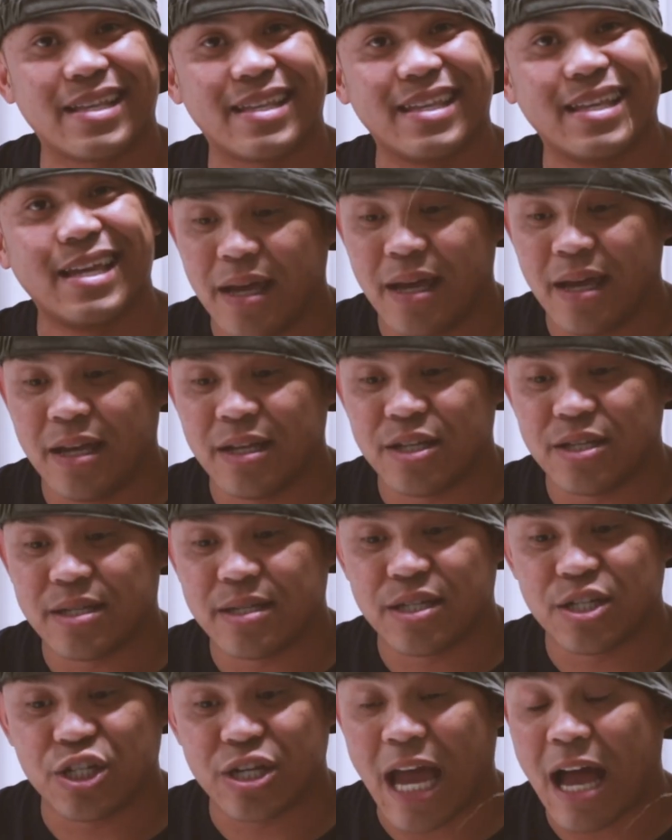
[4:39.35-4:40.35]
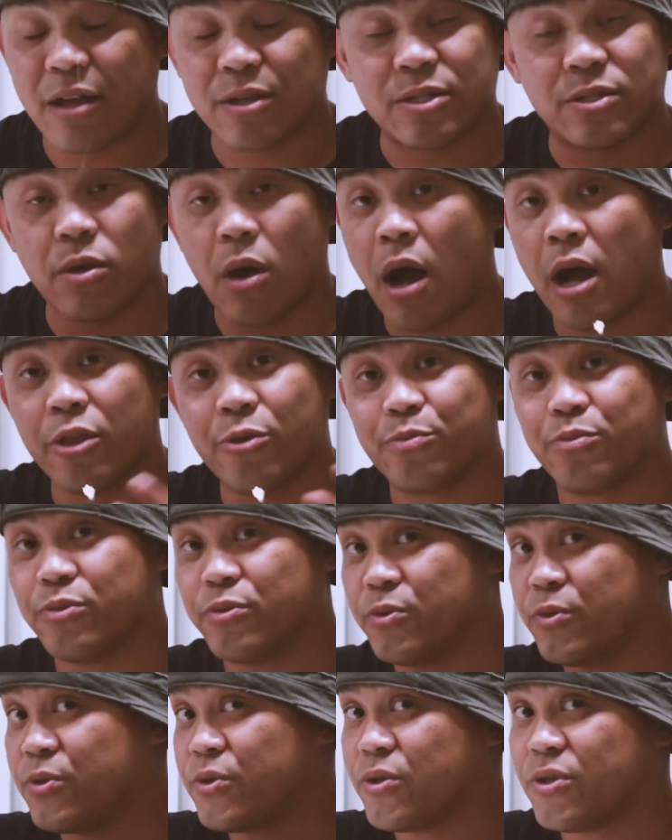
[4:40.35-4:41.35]
and shouts to all the
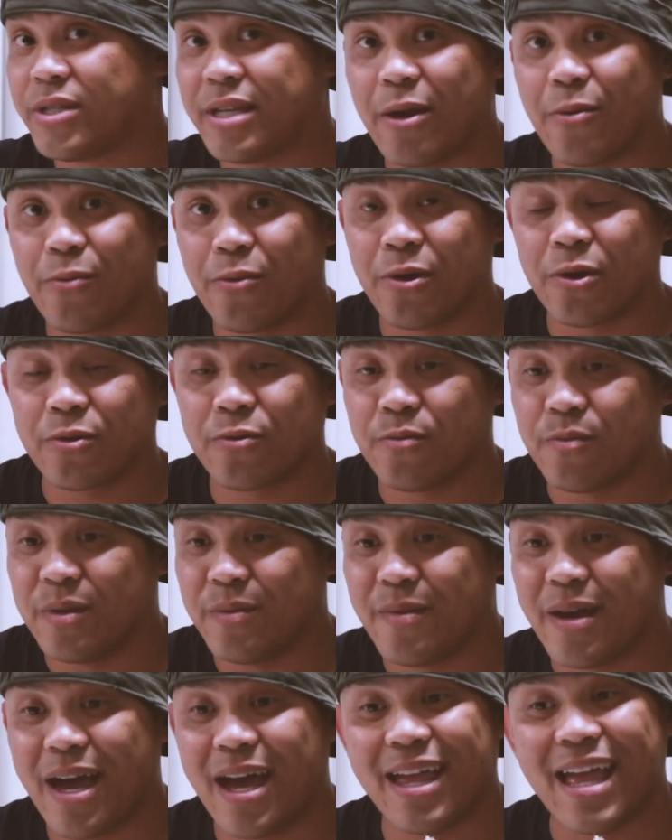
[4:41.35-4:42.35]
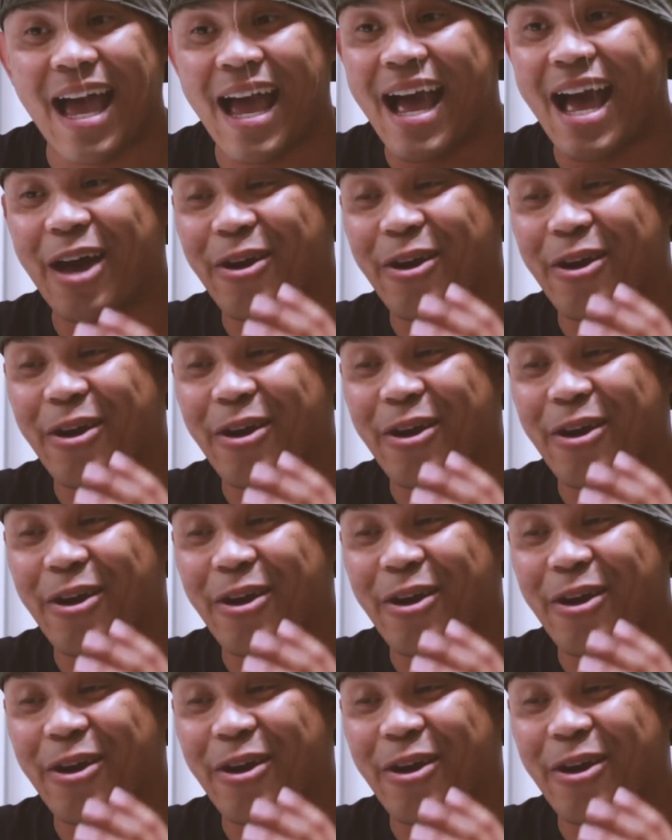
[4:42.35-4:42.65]
producers that work with me, man.